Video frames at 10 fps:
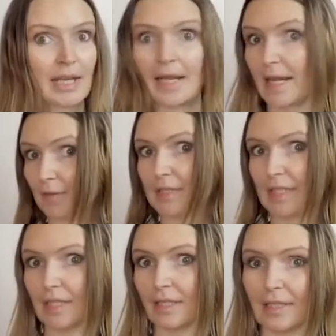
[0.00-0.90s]
and
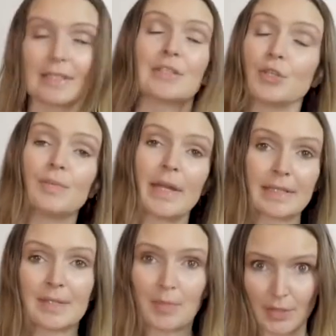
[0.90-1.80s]
NFT can soon make
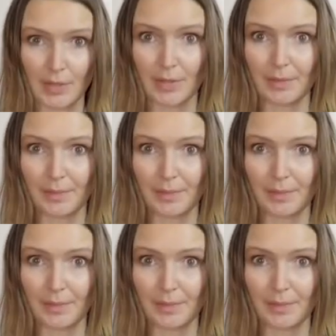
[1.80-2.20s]
this possible.